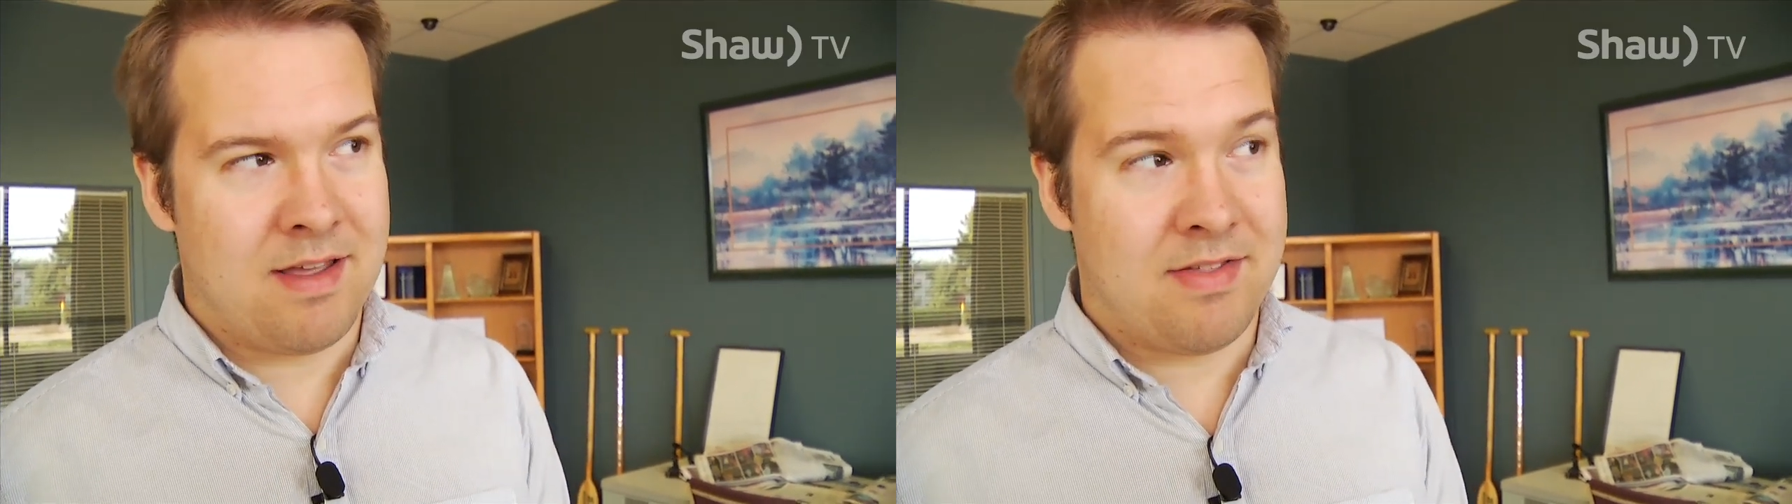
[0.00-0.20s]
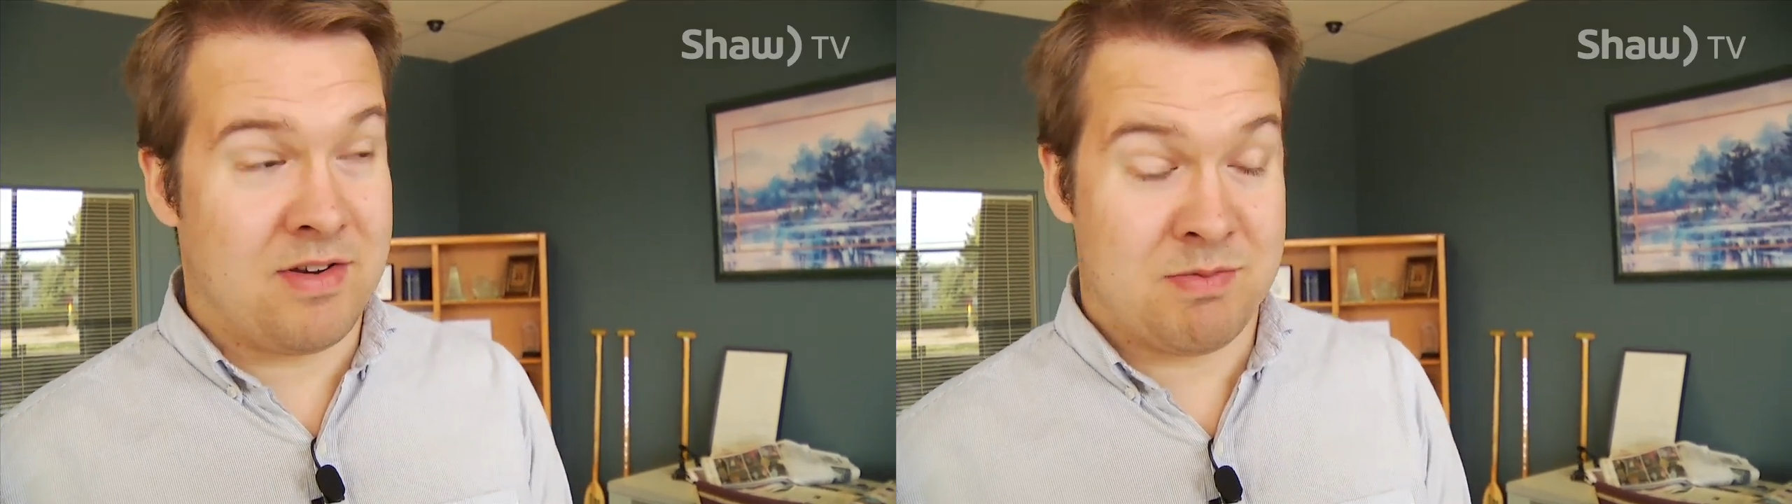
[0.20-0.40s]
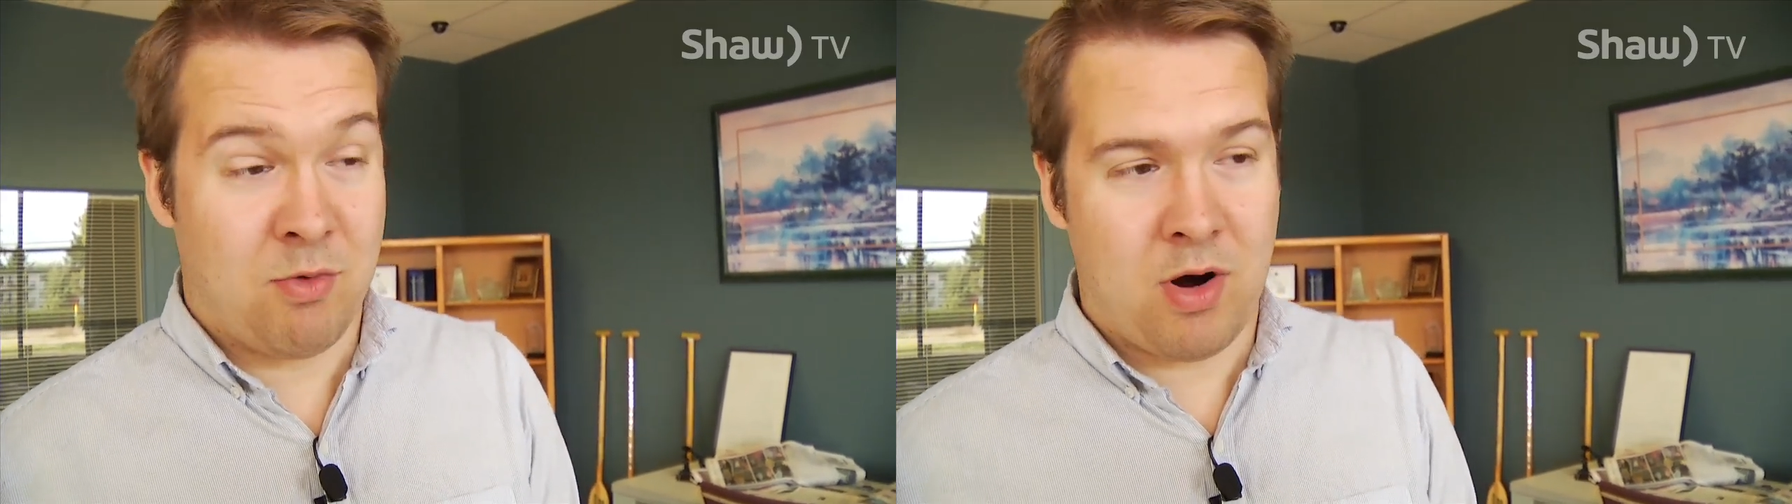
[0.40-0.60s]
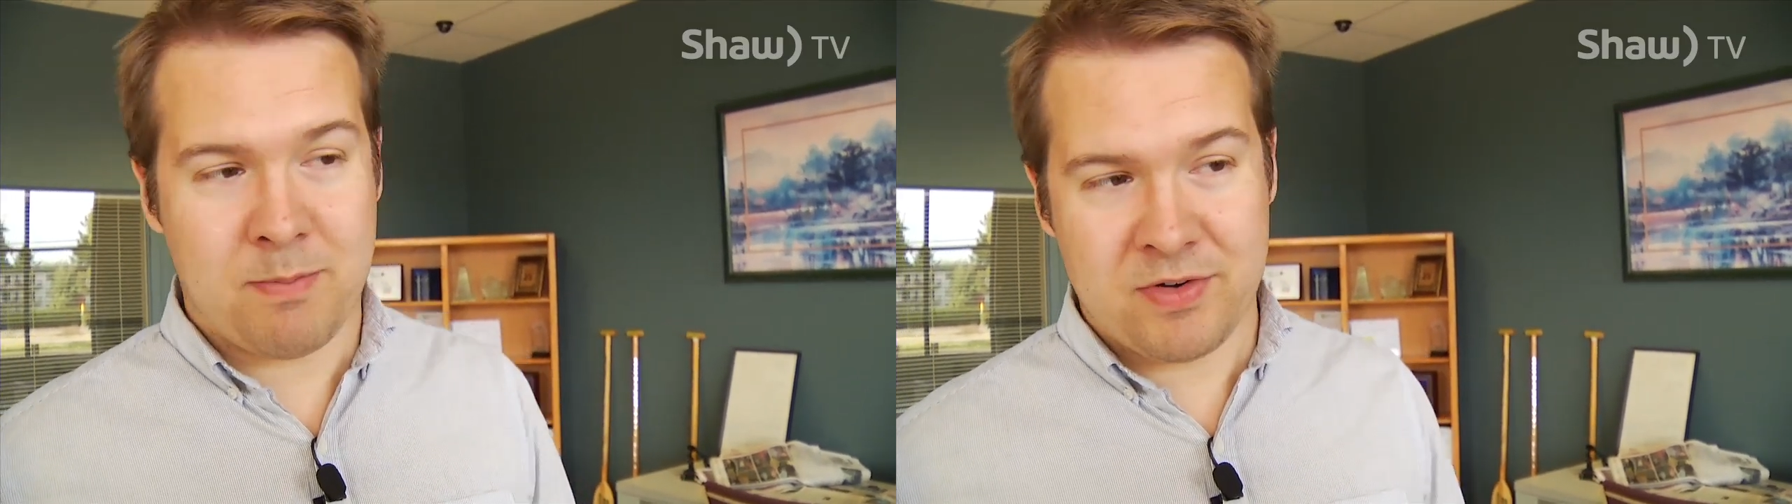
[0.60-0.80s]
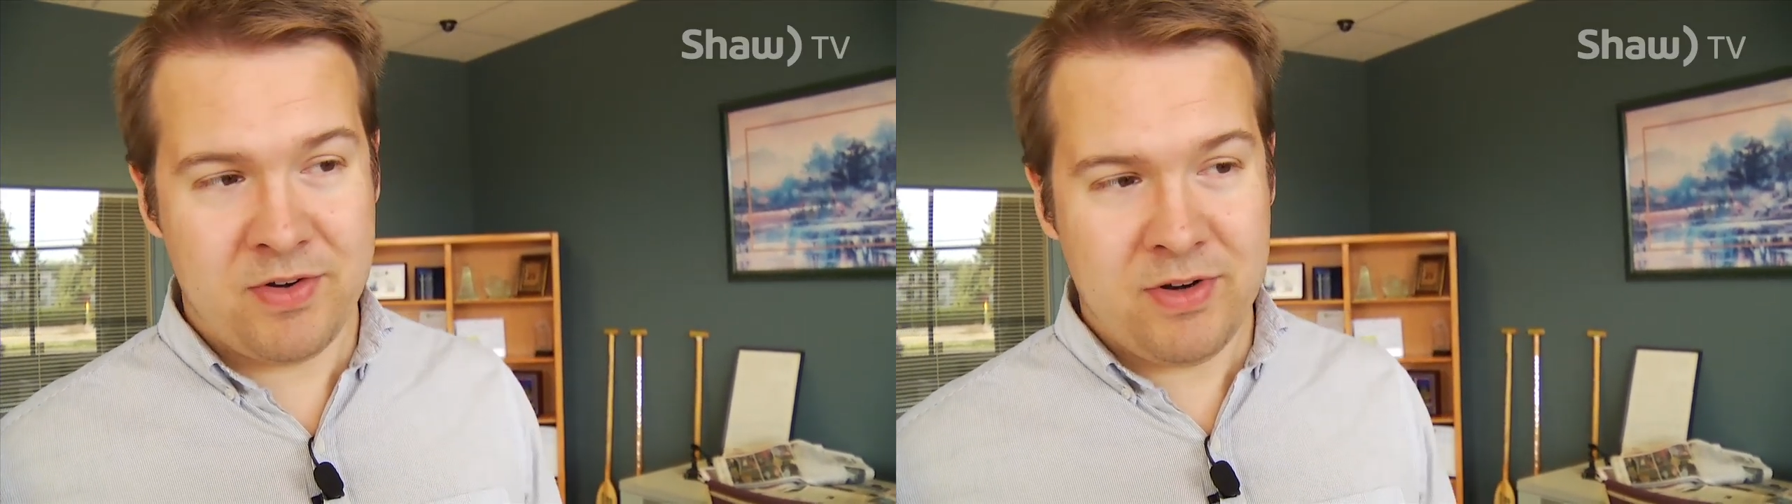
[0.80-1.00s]
there's more
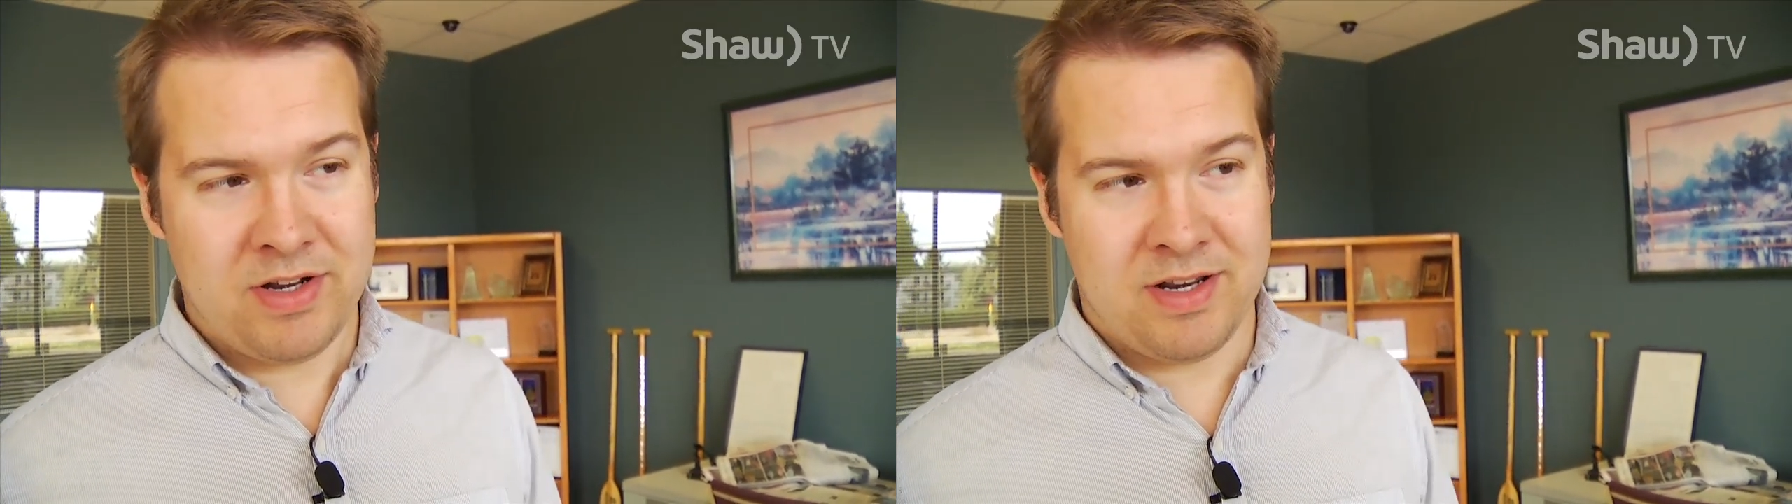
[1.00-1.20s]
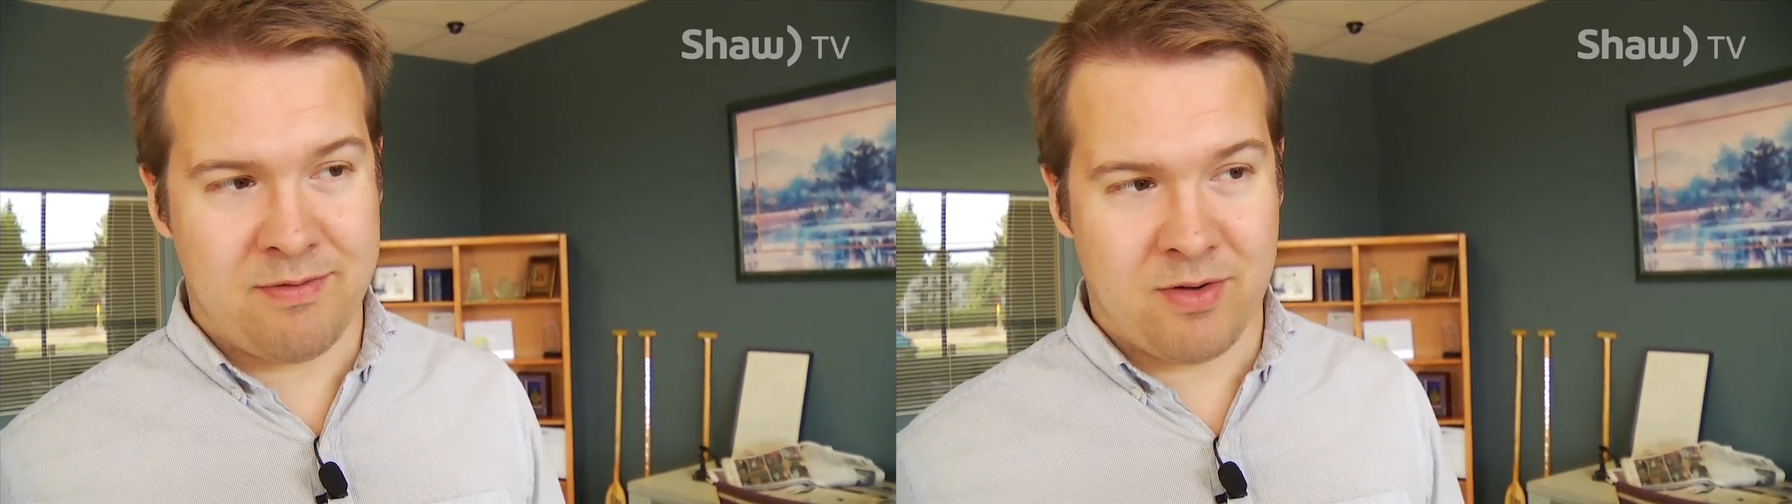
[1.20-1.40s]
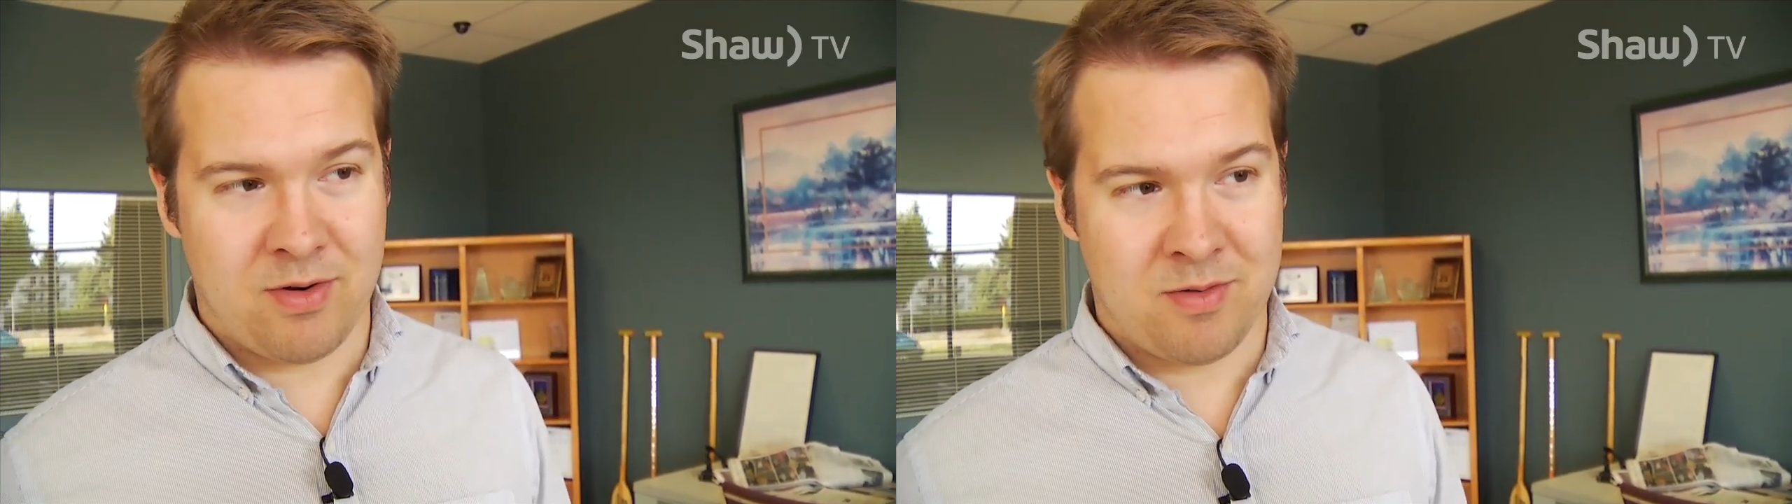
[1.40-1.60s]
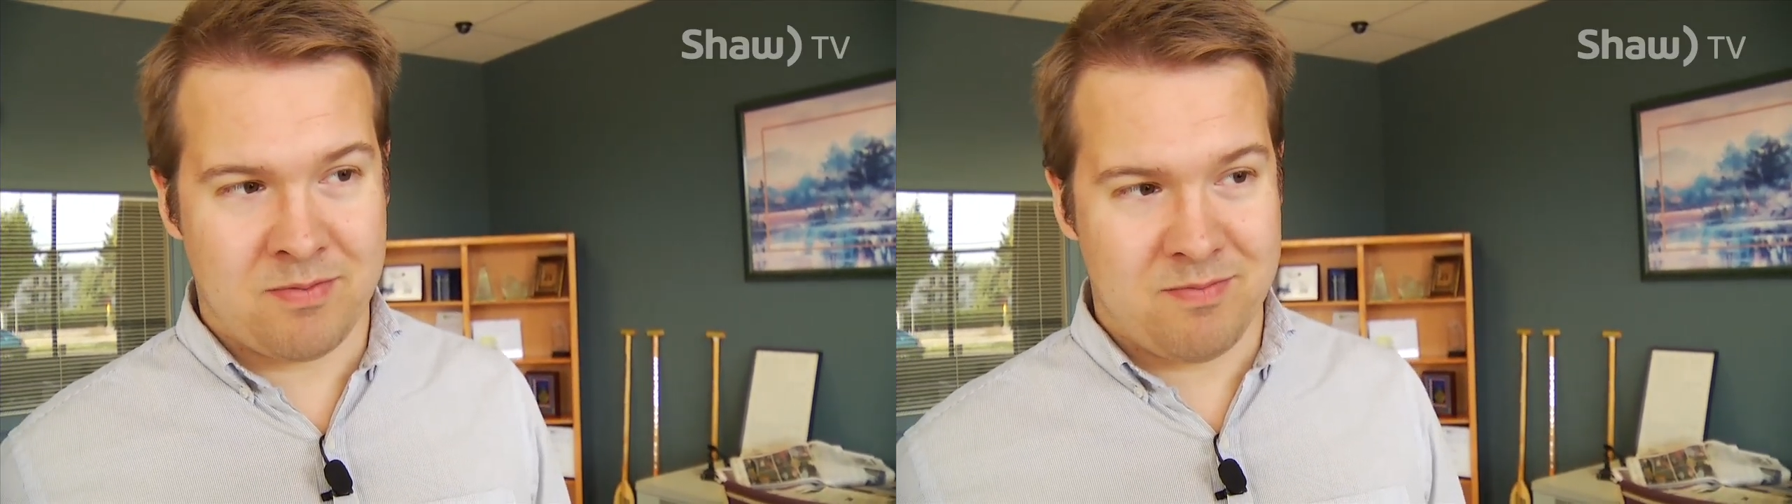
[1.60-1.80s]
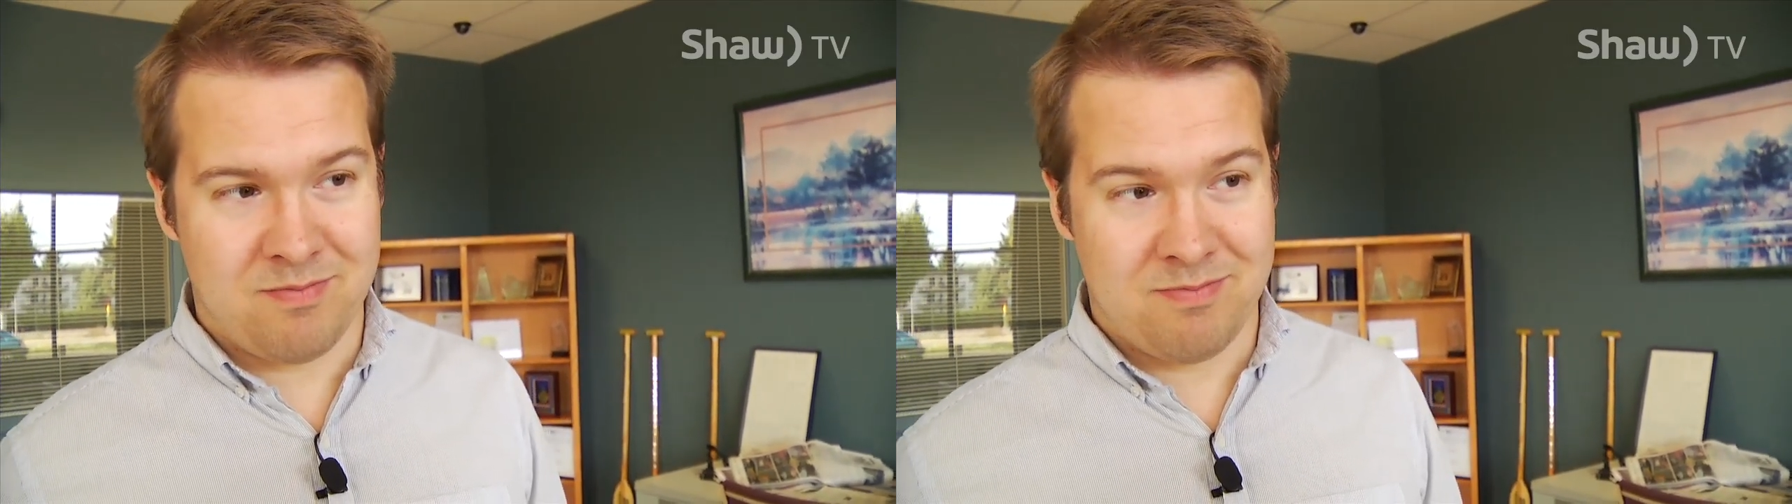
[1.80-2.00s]
opportunity for